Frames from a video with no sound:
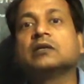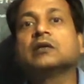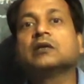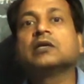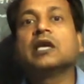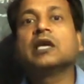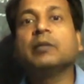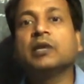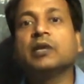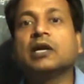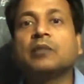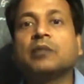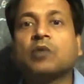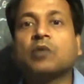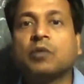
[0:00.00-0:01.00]
chemical
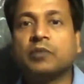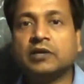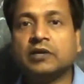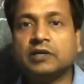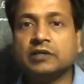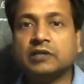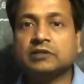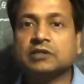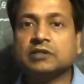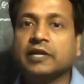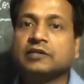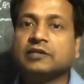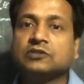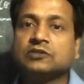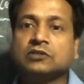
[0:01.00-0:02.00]
properties
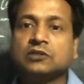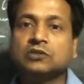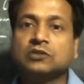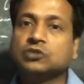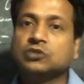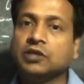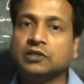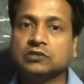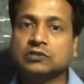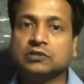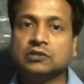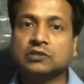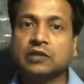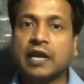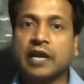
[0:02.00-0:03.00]
gets changed
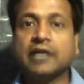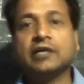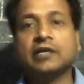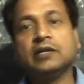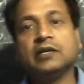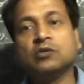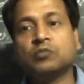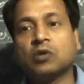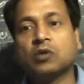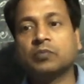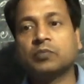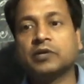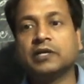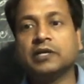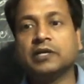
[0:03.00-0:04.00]
and a new
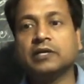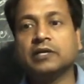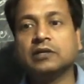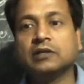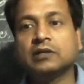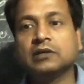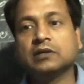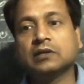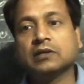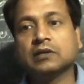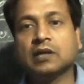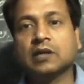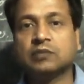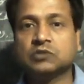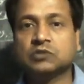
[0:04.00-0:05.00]
property
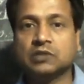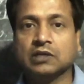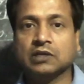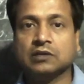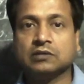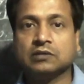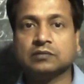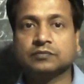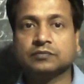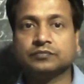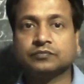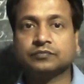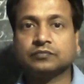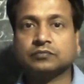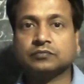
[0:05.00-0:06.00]
comes there.
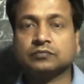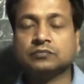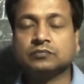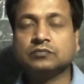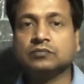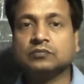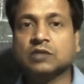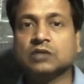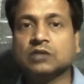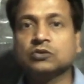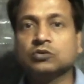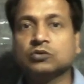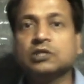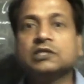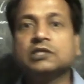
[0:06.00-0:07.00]
So
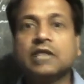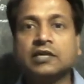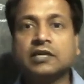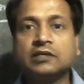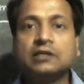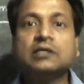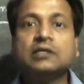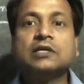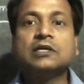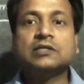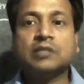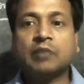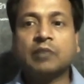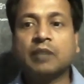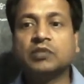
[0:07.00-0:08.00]
these are the
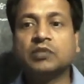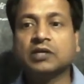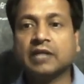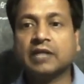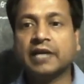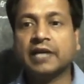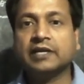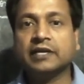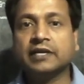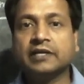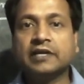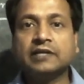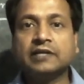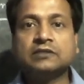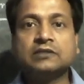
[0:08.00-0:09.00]
some of the
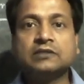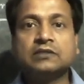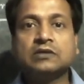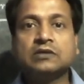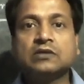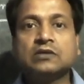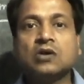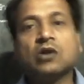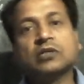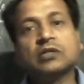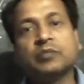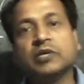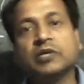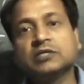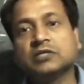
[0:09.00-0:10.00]
criteria on the
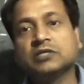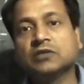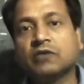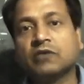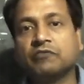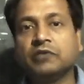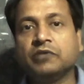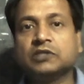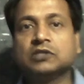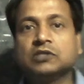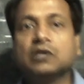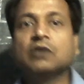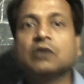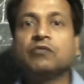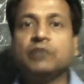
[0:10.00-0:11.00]
basis of which
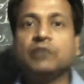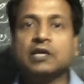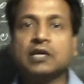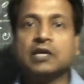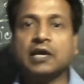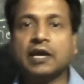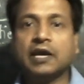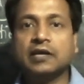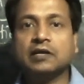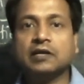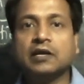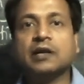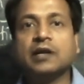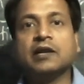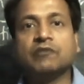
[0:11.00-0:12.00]
we can
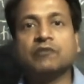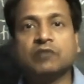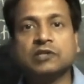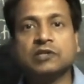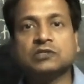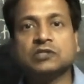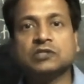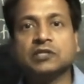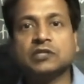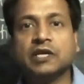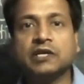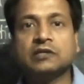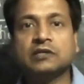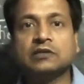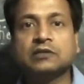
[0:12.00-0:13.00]

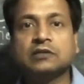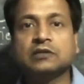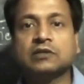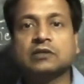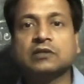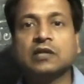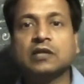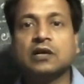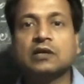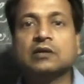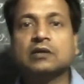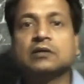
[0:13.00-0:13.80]
differentiate the